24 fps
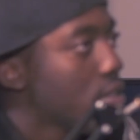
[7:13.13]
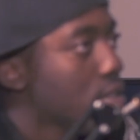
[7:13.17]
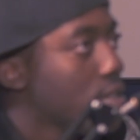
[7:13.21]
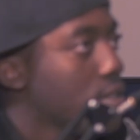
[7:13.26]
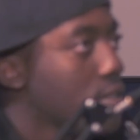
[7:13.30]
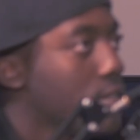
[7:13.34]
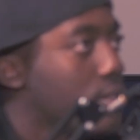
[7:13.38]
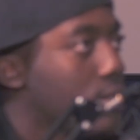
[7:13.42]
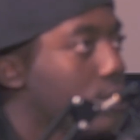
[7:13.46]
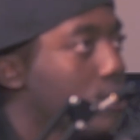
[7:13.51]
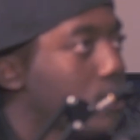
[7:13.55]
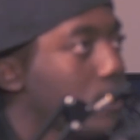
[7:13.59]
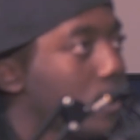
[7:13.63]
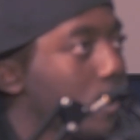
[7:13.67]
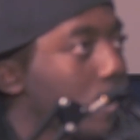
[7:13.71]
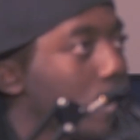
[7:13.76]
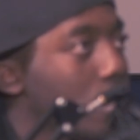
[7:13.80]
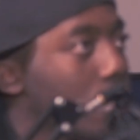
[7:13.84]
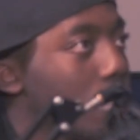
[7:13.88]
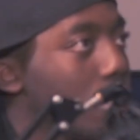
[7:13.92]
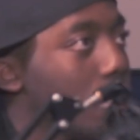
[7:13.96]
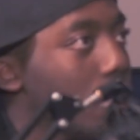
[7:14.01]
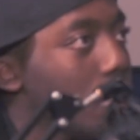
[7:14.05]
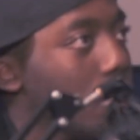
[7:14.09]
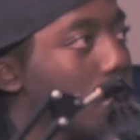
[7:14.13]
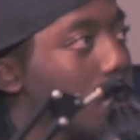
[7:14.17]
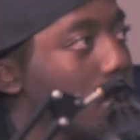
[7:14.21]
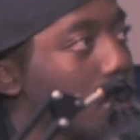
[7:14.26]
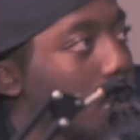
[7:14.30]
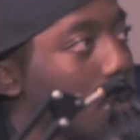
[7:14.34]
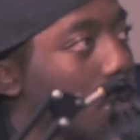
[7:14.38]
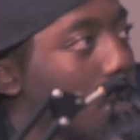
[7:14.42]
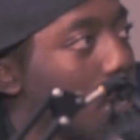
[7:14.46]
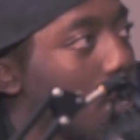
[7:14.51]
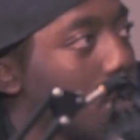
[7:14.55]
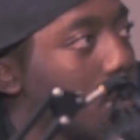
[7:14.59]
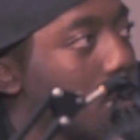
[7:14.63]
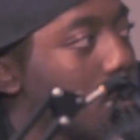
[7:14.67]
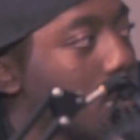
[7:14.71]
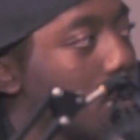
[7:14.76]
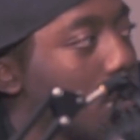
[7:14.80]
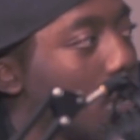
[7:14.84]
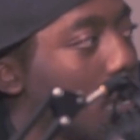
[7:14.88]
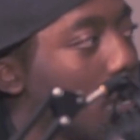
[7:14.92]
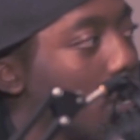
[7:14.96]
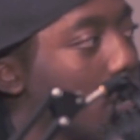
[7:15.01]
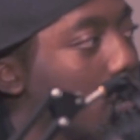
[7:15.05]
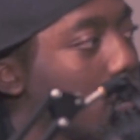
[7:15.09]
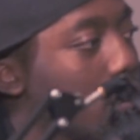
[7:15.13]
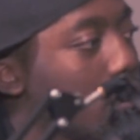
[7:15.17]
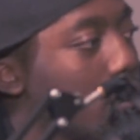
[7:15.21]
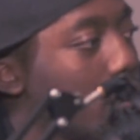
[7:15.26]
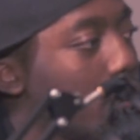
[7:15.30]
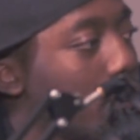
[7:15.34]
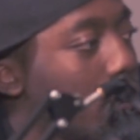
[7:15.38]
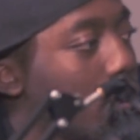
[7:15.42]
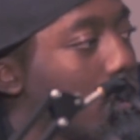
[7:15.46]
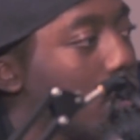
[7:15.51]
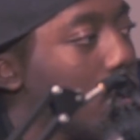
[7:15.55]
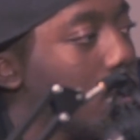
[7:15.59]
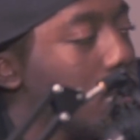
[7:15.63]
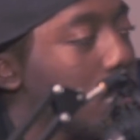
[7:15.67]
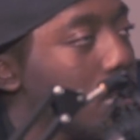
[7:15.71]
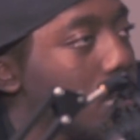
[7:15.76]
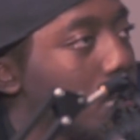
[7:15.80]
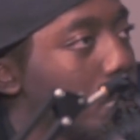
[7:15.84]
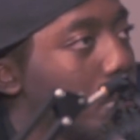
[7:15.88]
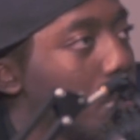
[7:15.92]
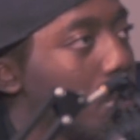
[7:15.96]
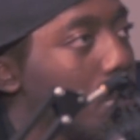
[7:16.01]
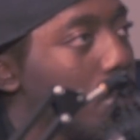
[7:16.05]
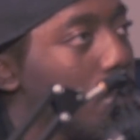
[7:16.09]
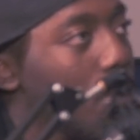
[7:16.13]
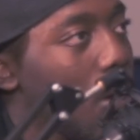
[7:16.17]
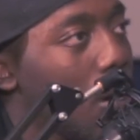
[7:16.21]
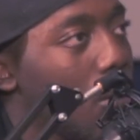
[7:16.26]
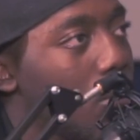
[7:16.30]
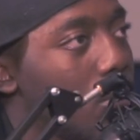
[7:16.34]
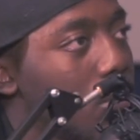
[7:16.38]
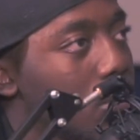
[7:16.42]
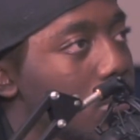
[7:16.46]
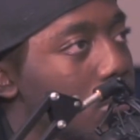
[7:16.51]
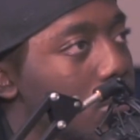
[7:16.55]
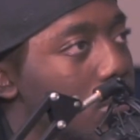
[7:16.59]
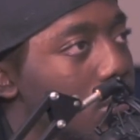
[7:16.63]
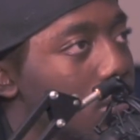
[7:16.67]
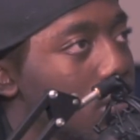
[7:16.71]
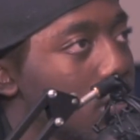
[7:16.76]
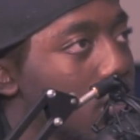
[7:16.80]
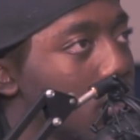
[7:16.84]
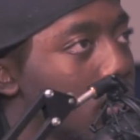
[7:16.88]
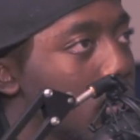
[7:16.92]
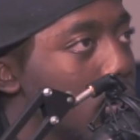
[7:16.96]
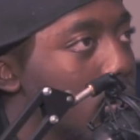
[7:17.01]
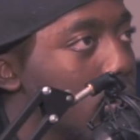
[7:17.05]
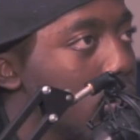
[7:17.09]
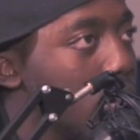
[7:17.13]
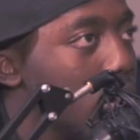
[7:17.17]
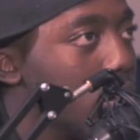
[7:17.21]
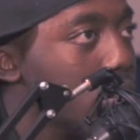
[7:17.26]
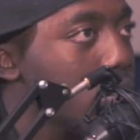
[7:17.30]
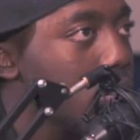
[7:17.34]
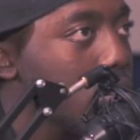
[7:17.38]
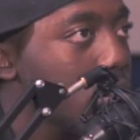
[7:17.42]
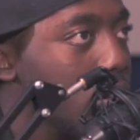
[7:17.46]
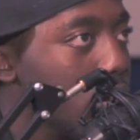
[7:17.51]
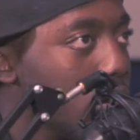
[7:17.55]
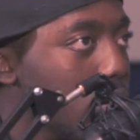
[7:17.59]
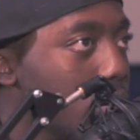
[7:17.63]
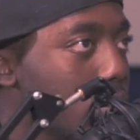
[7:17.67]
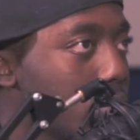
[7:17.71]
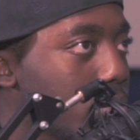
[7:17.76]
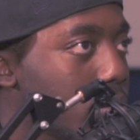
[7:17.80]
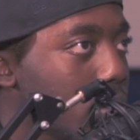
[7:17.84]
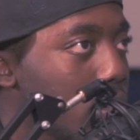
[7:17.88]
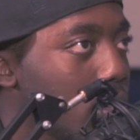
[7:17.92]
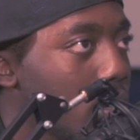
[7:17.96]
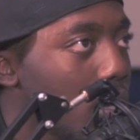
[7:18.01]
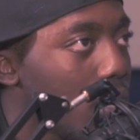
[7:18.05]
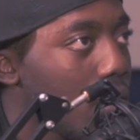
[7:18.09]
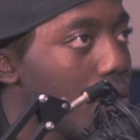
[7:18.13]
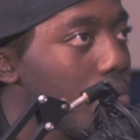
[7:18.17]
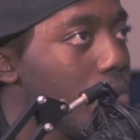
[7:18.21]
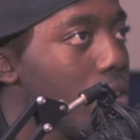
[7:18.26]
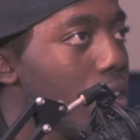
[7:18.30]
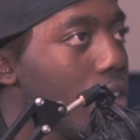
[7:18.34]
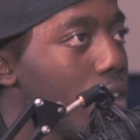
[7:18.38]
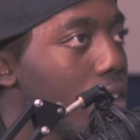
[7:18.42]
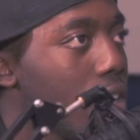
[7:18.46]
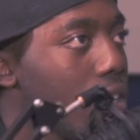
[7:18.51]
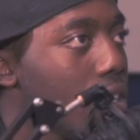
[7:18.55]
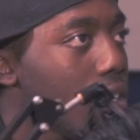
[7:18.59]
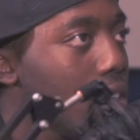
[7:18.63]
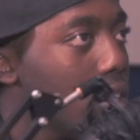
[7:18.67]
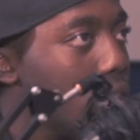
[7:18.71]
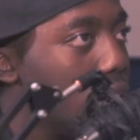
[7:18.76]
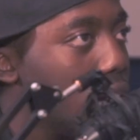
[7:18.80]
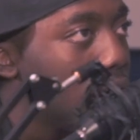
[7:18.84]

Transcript: You know what I'm saying? I just like the friends and the people that I want to know that's you know what I'm saying, that I'm there.